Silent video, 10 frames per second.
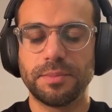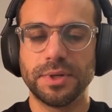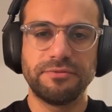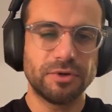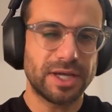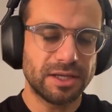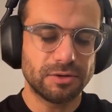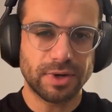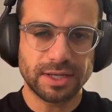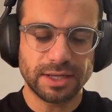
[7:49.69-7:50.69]
But if you're
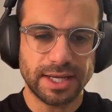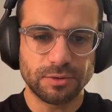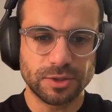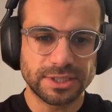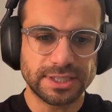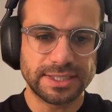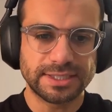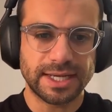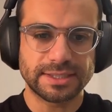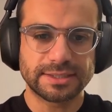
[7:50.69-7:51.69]
getting a regular A1C
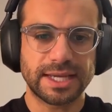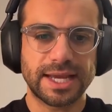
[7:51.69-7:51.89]
test